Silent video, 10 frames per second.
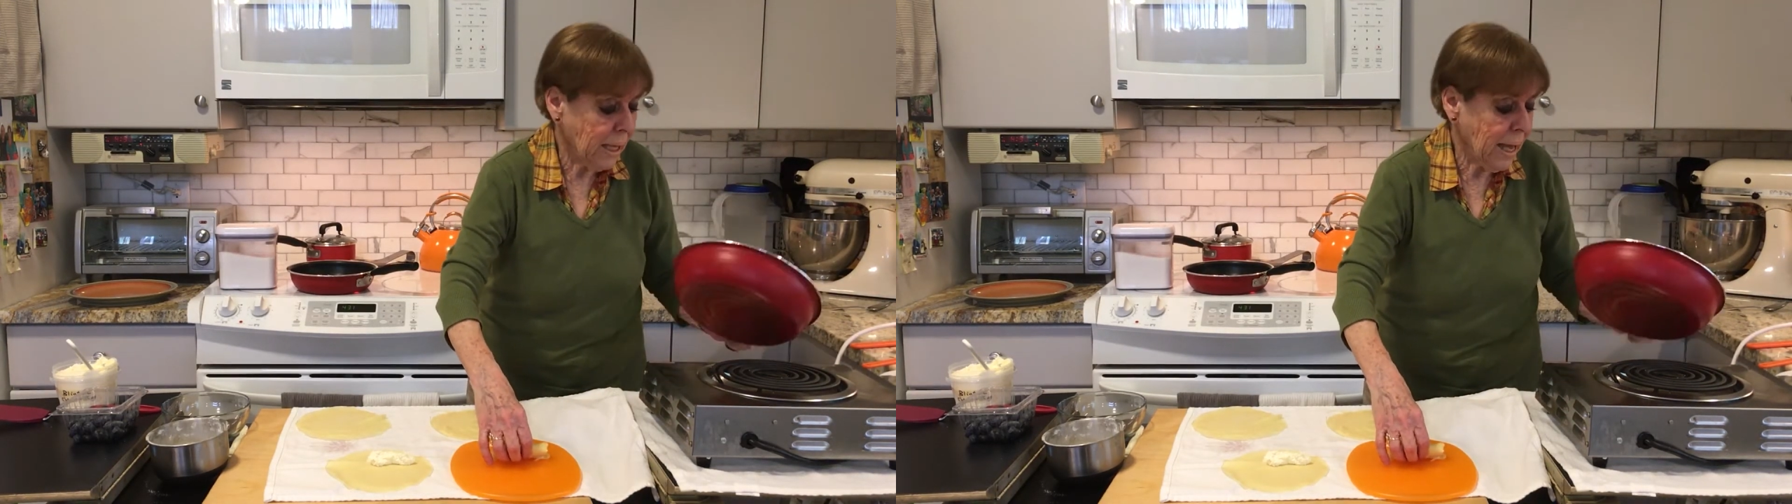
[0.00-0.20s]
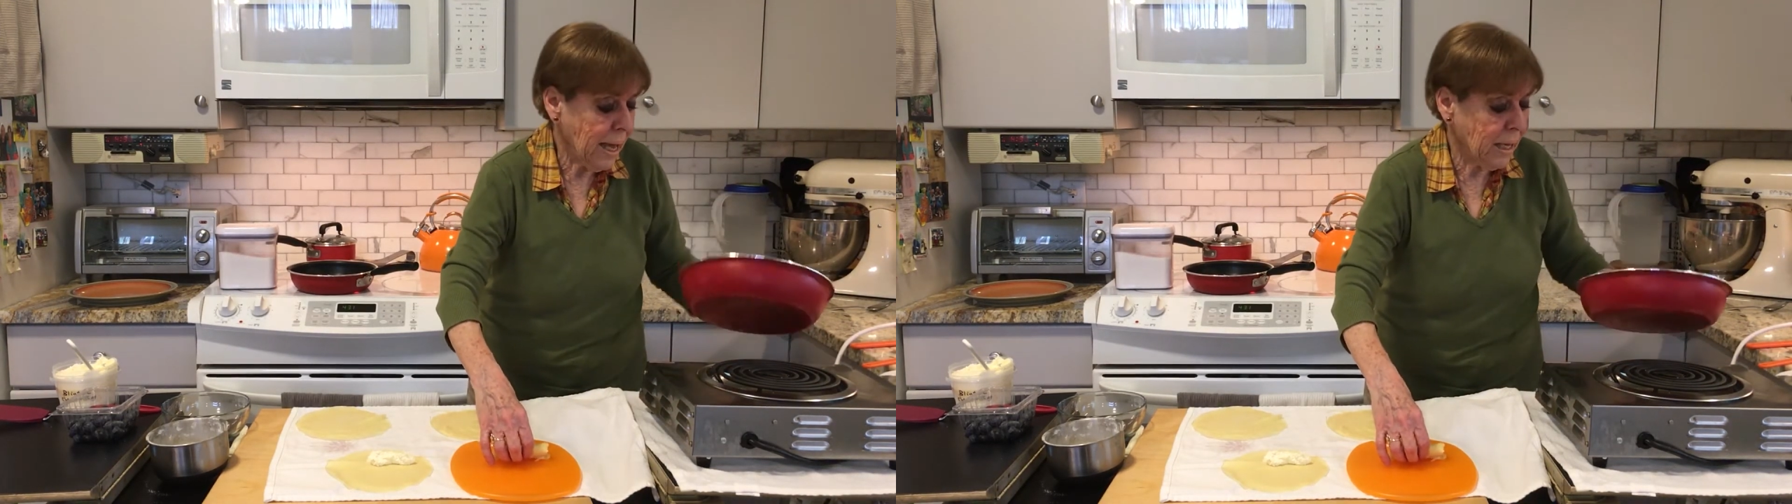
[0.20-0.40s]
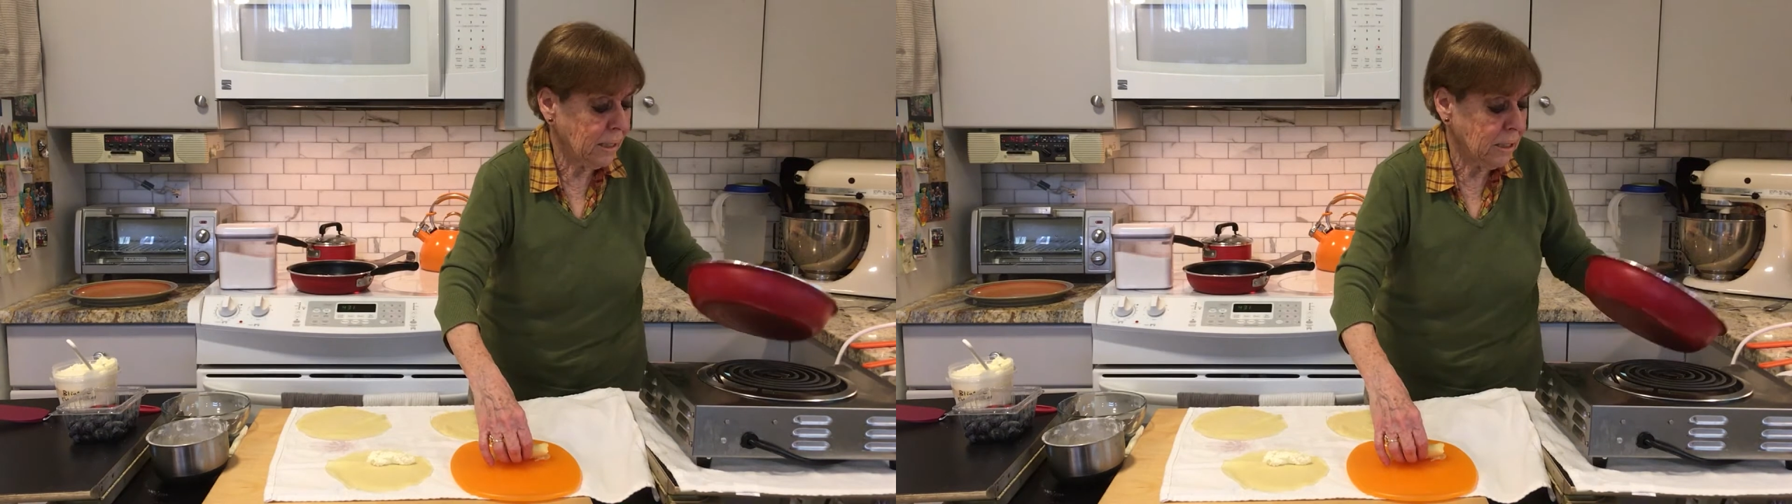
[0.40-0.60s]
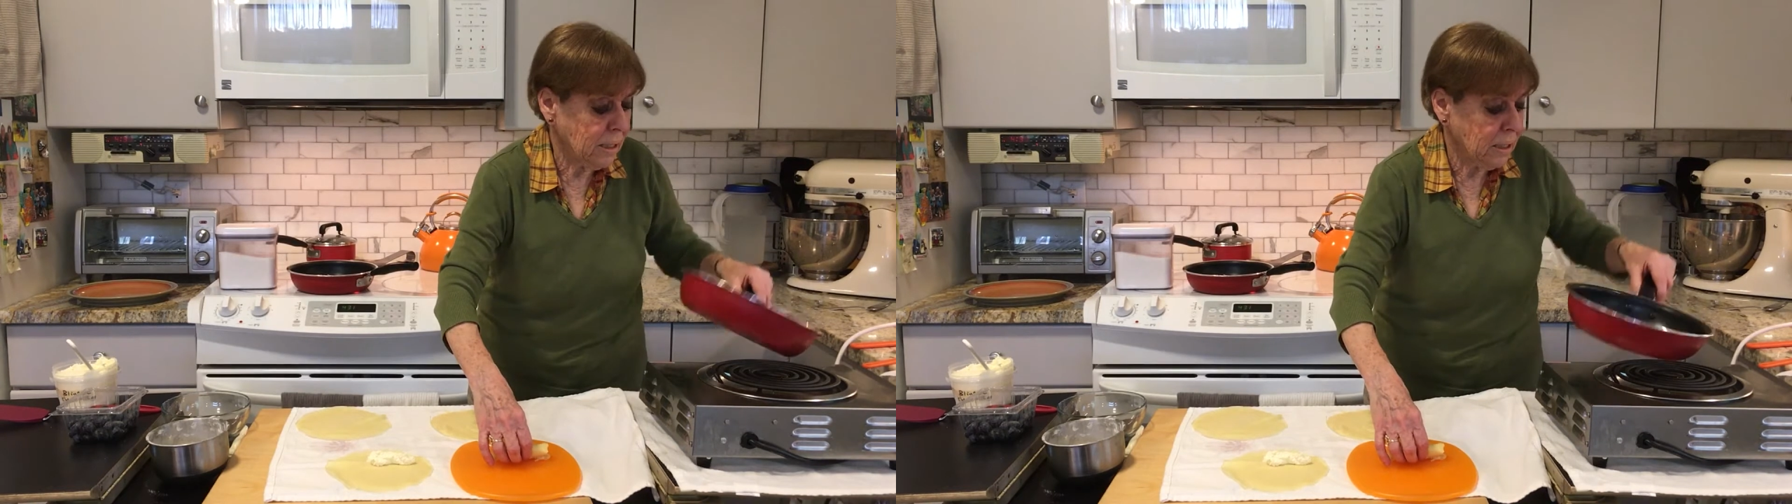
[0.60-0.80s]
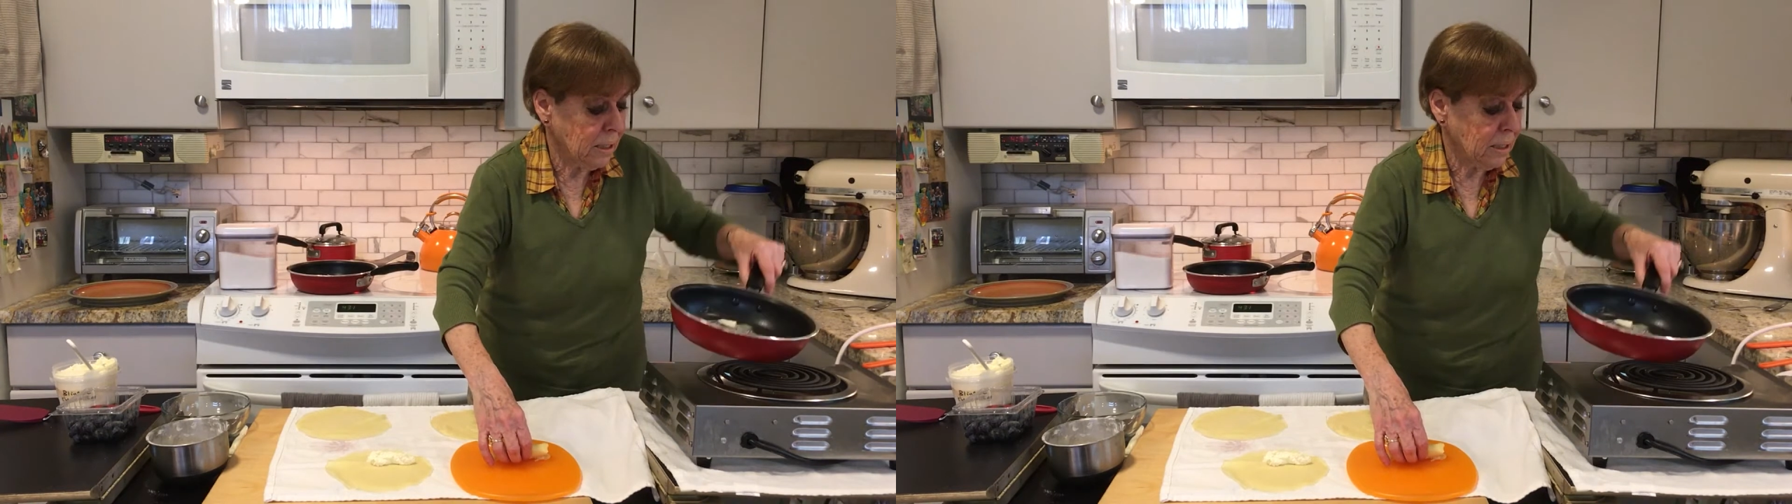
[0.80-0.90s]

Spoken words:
and